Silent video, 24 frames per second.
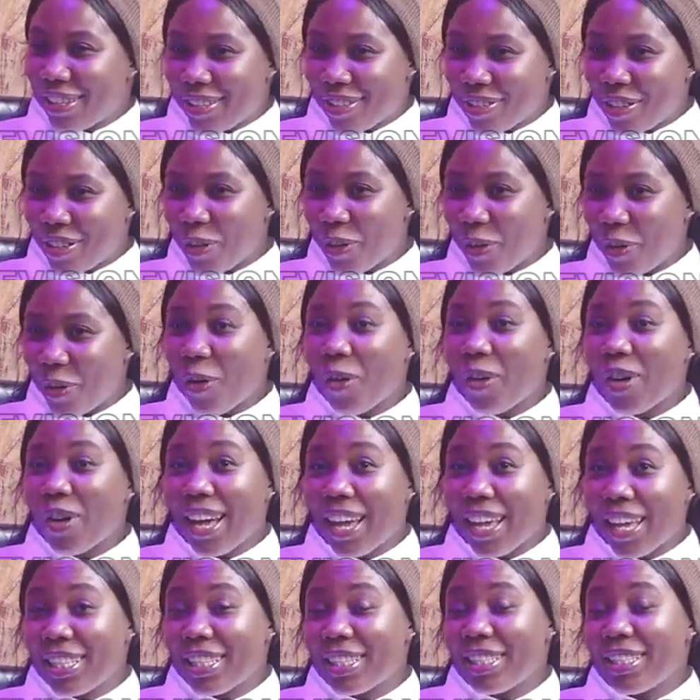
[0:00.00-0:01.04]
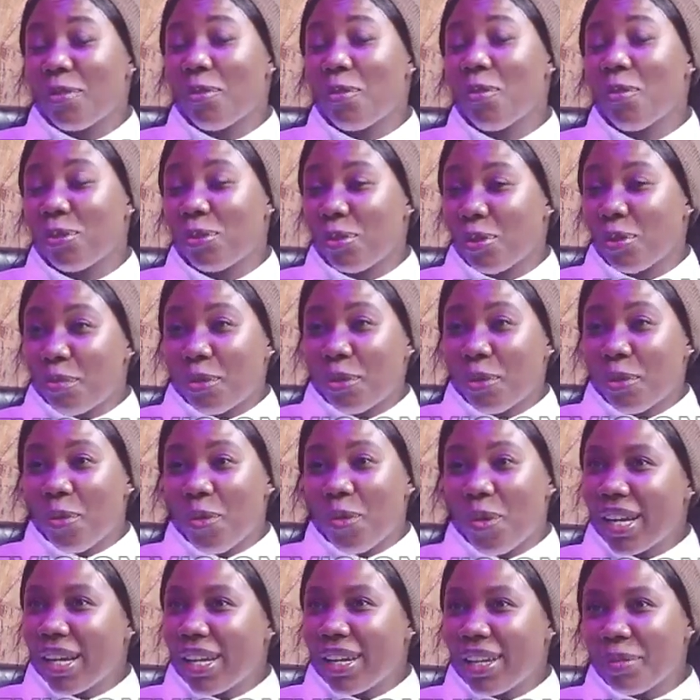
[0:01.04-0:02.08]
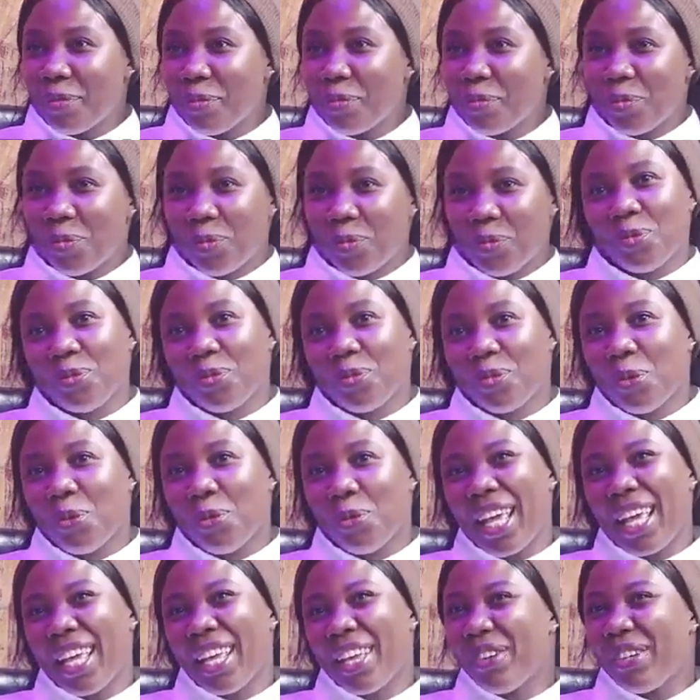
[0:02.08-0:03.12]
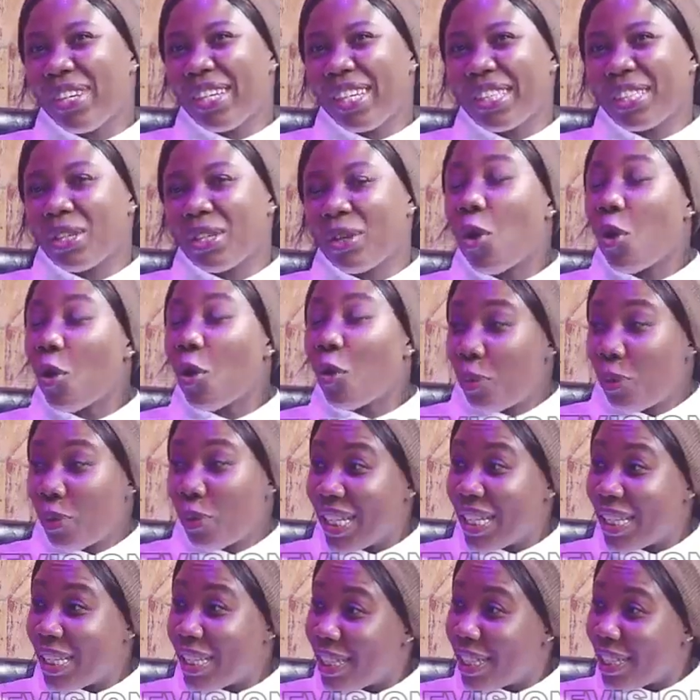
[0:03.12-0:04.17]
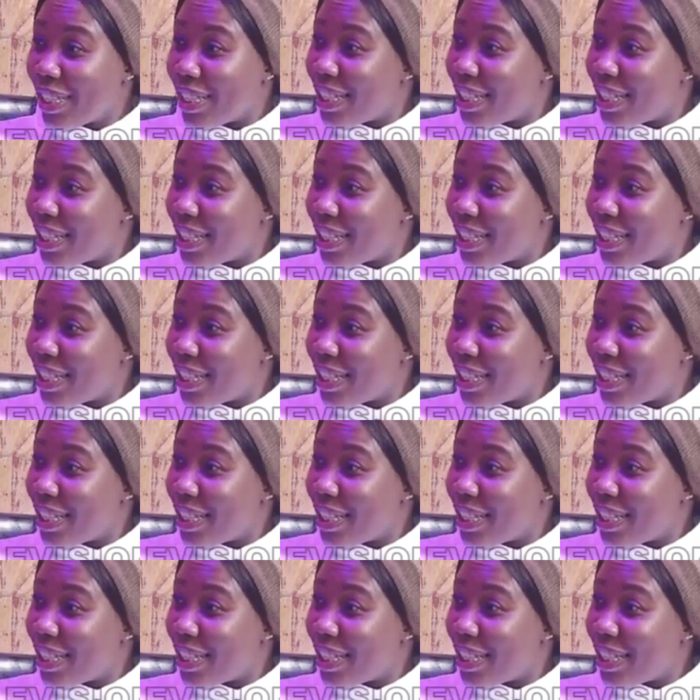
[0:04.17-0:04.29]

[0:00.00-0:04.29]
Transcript: is the number one, will I call it culprit,